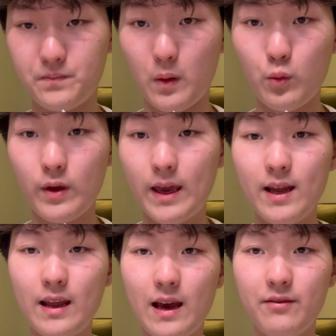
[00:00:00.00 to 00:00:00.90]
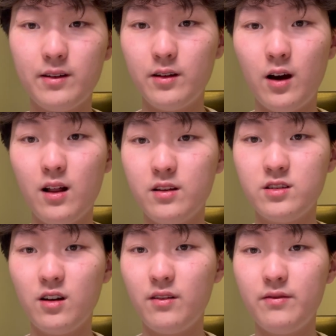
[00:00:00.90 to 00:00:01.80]
we can't have the knowledge
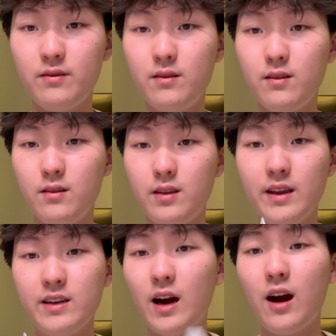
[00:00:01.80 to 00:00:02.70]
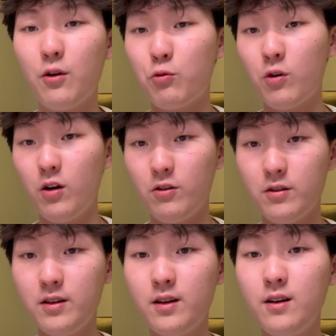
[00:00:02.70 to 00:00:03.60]
of the entire
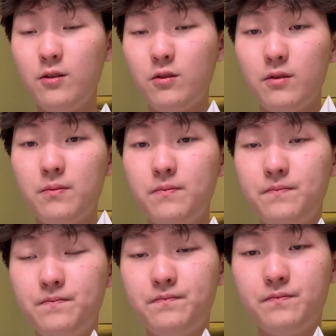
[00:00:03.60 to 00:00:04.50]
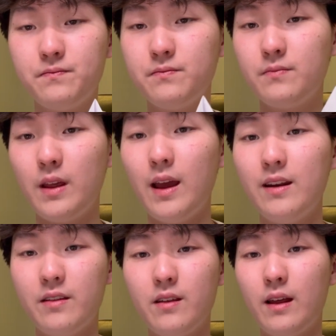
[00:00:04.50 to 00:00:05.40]
world or
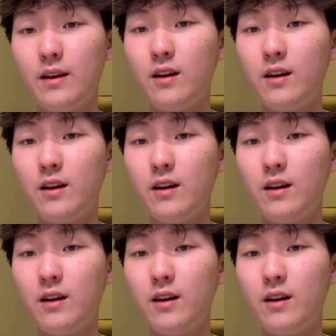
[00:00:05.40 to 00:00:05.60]
anything